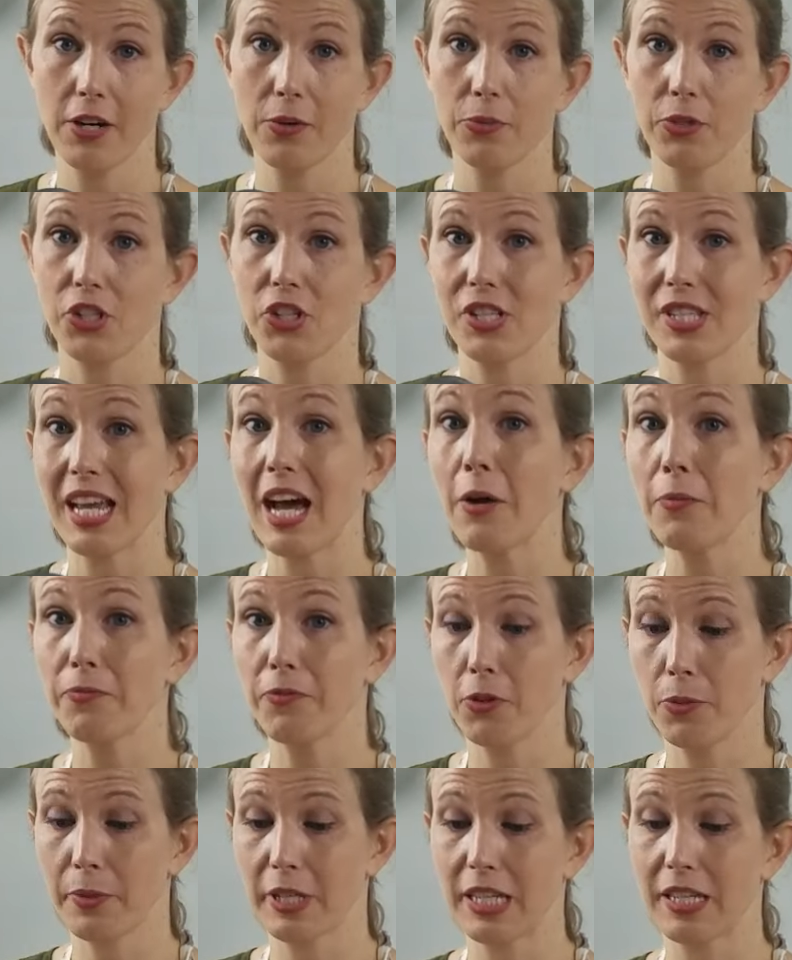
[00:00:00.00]
which is
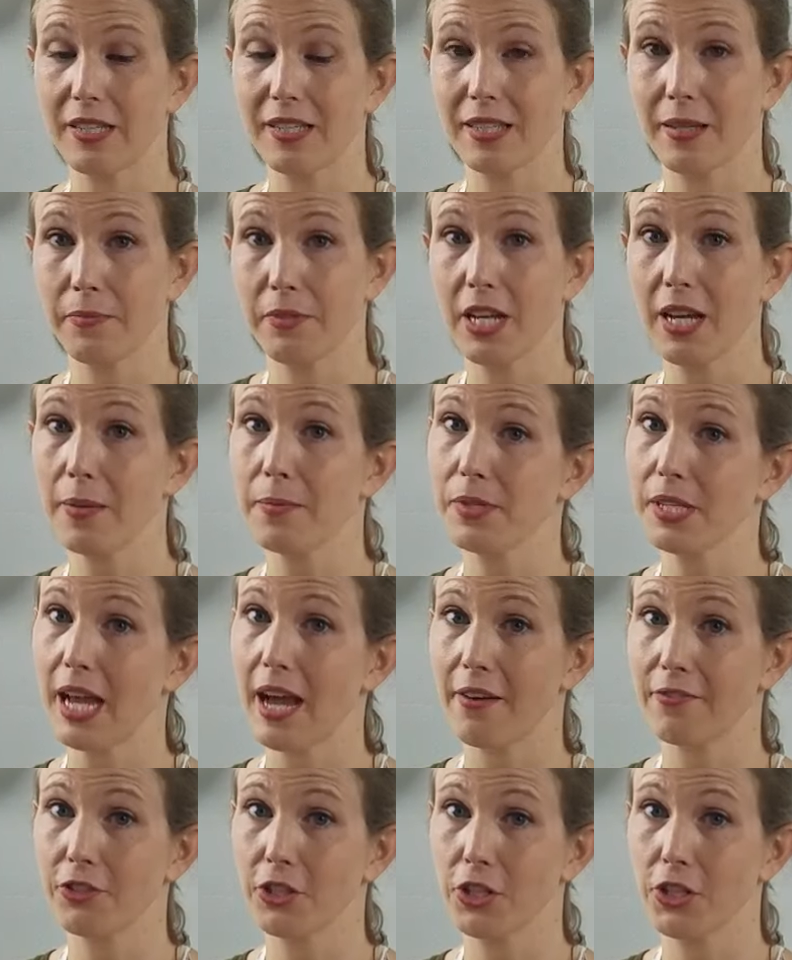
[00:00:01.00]
helpful because sometimes
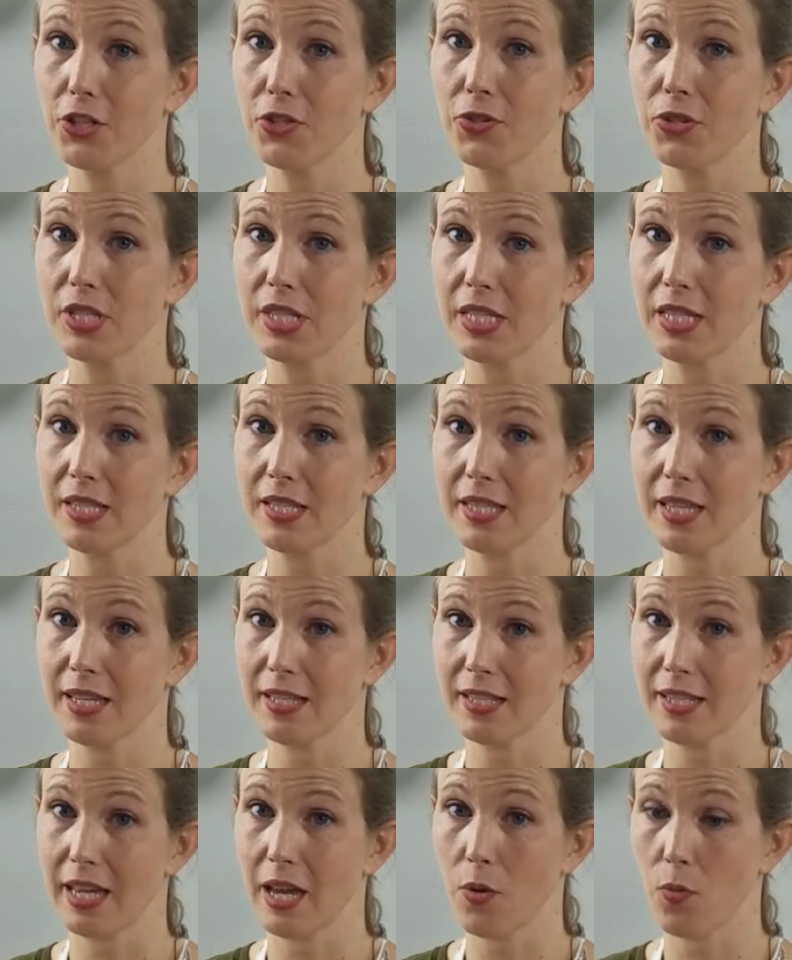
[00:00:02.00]
after use these
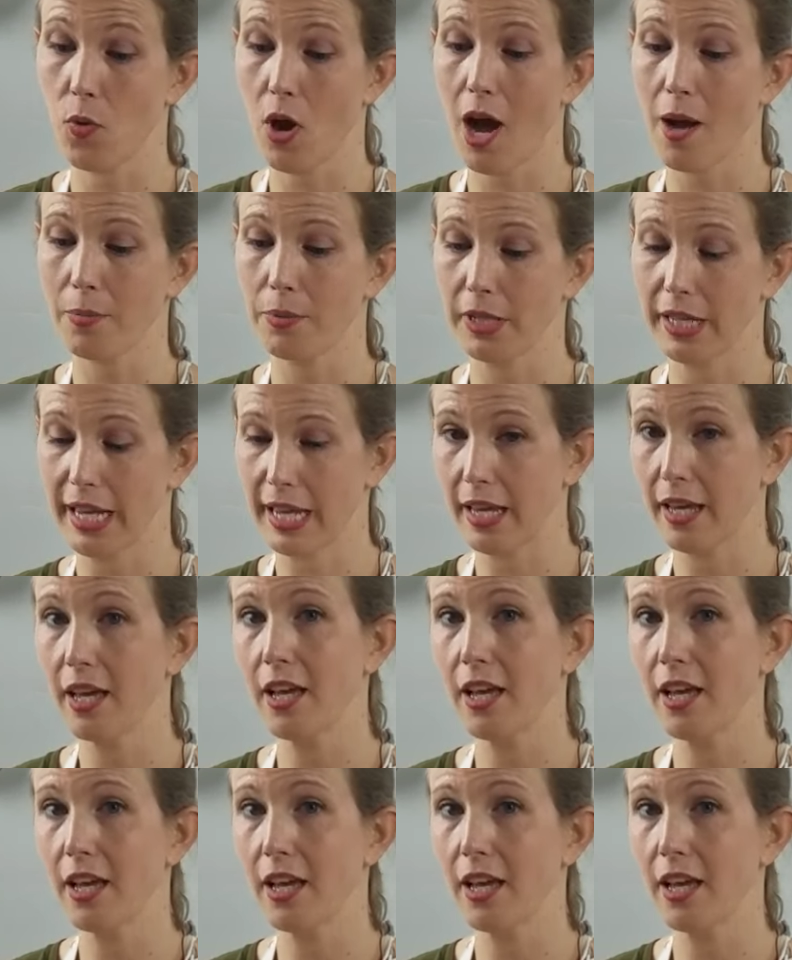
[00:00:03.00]
things get wobbly.